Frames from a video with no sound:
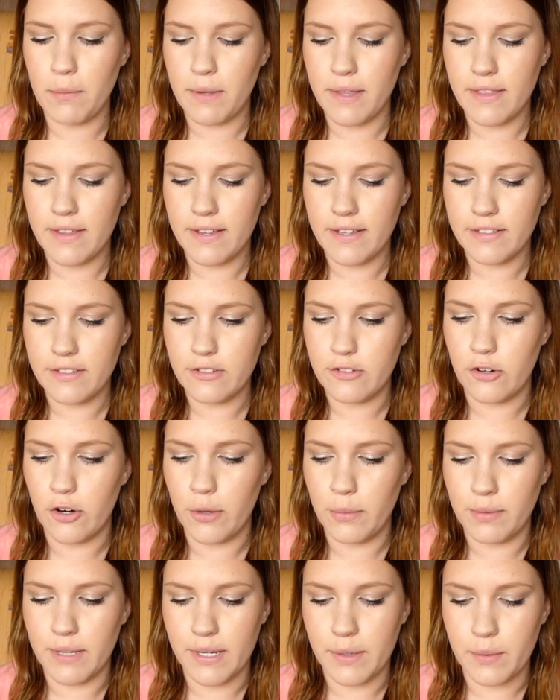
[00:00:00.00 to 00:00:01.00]
me the
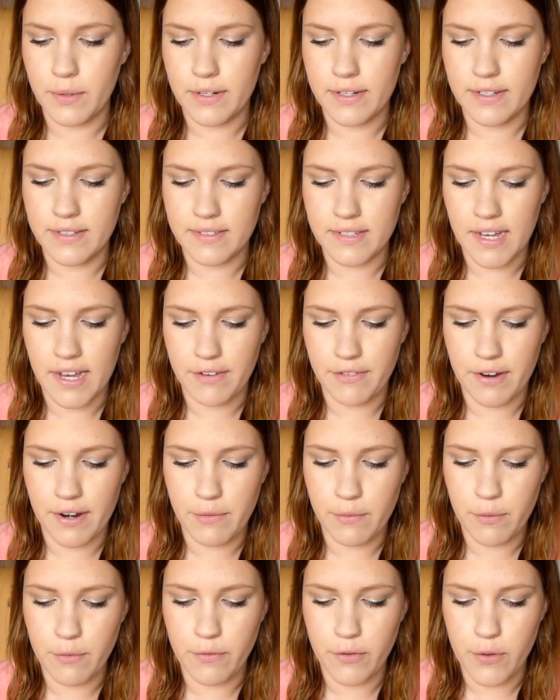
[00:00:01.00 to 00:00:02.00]
strobe liquid because I
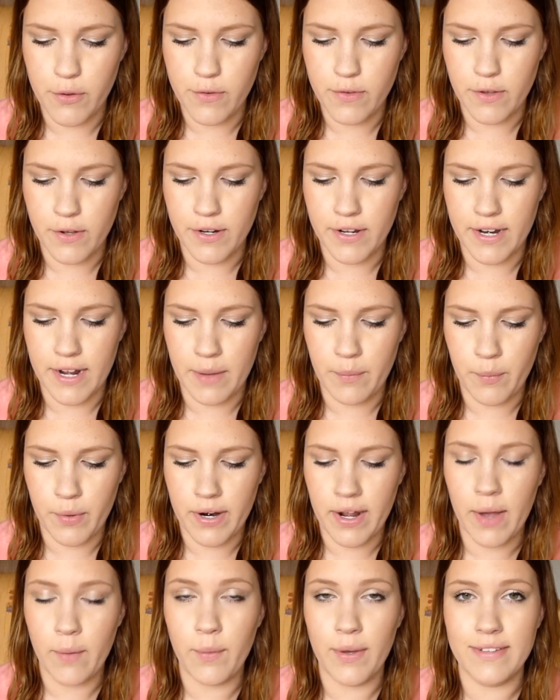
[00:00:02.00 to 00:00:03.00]
read reviews on it, and when
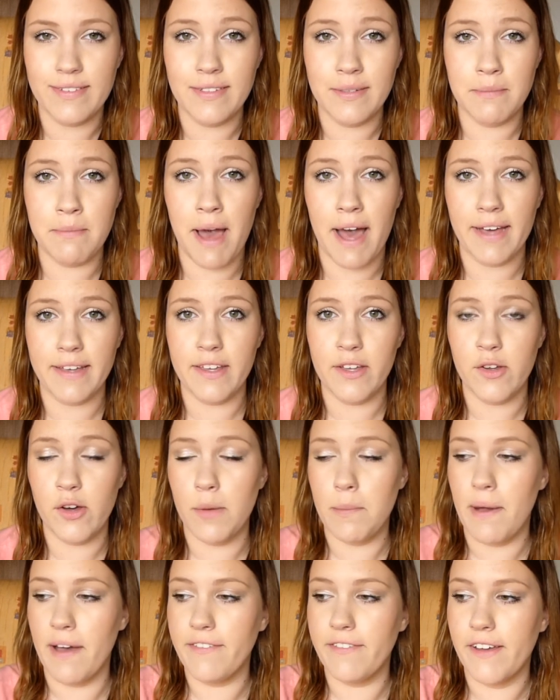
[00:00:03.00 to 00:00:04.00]
I went to MAC and
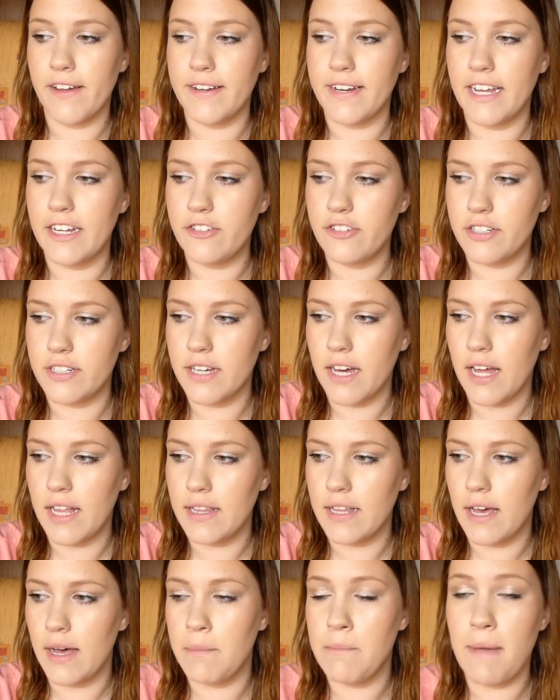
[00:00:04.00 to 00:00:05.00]
got my foundation
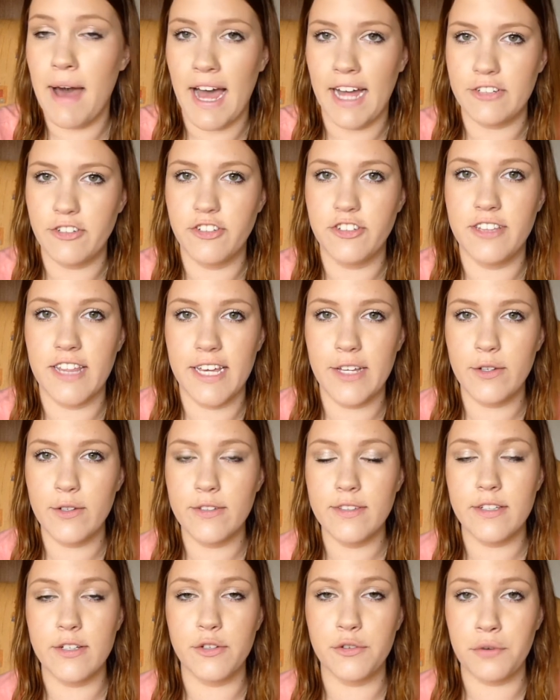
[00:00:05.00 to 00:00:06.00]
color match, they
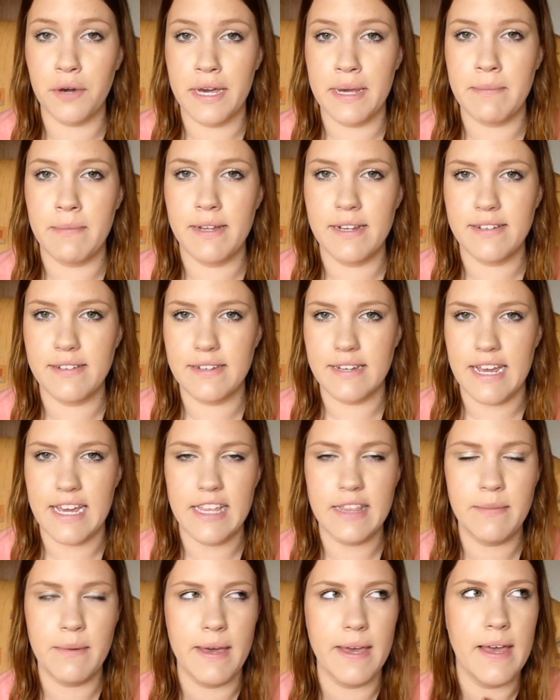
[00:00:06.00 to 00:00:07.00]
used the cream
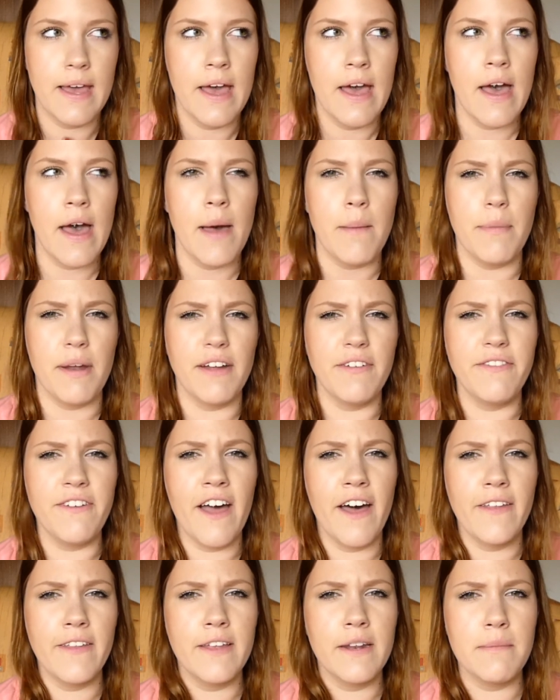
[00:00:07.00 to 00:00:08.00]
underneath me, but I
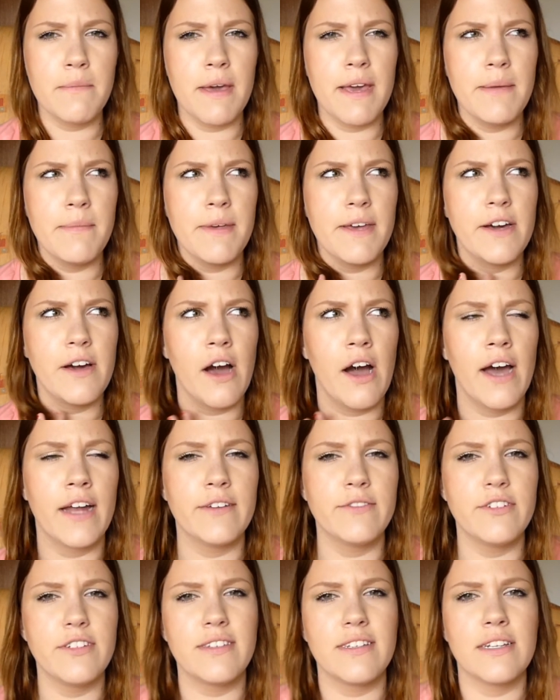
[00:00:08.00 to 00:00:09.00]
found that it made me kind
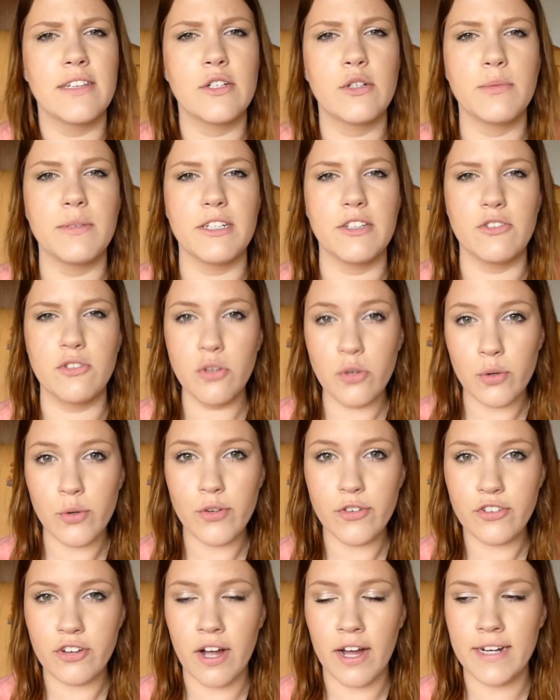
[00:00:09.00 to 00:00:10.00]
of just a little bit too
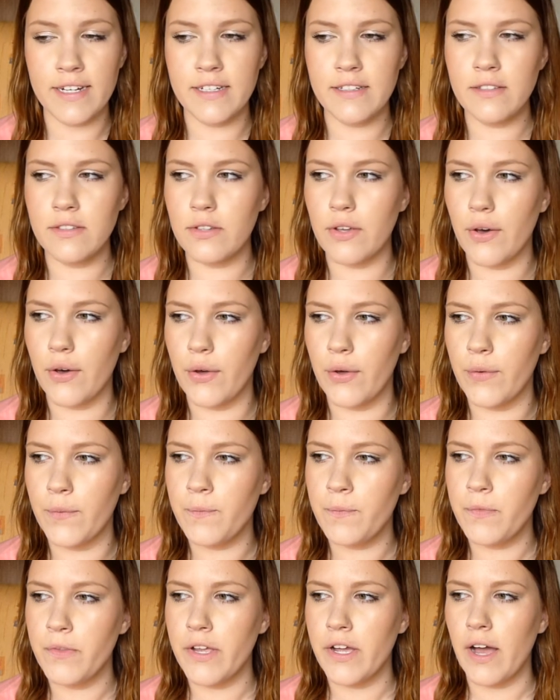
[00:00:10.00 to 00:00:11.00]
shiny, so
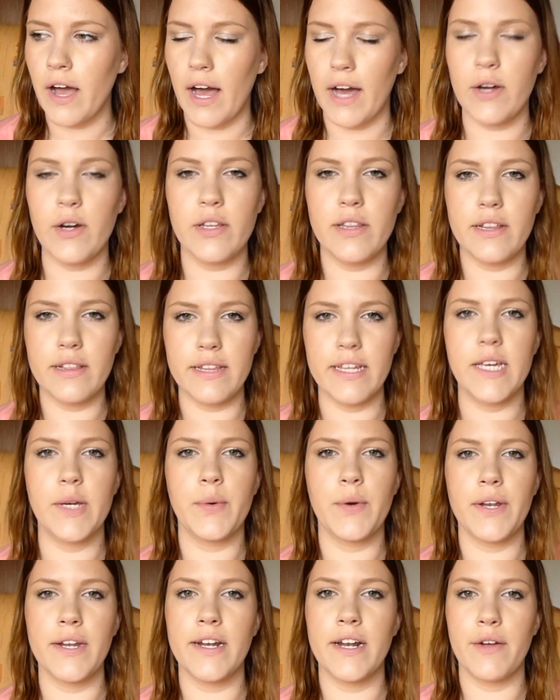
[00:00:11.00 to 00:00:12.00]
I got the
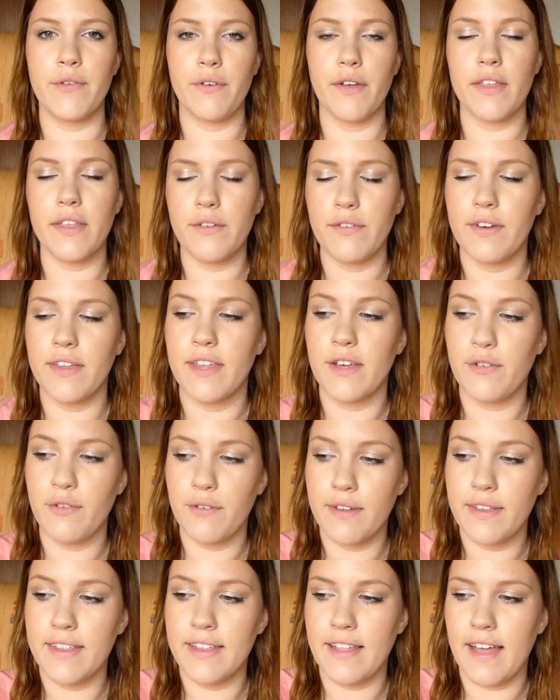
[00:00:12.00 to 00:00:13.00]
liquid and I
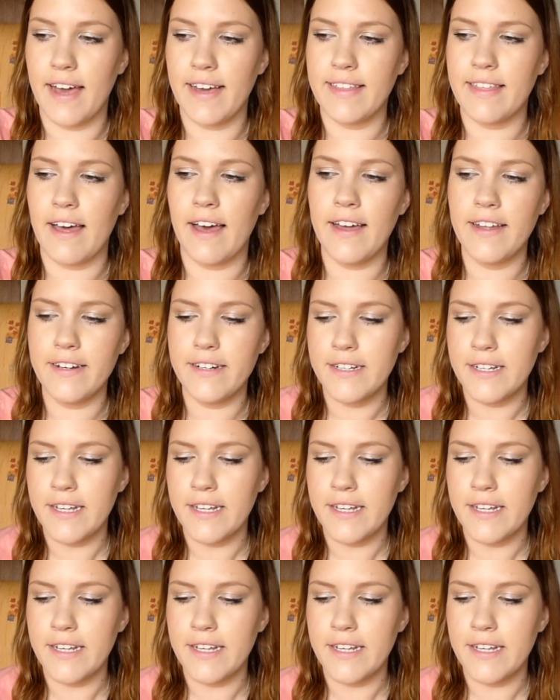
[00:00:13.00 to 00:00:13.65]
really like that.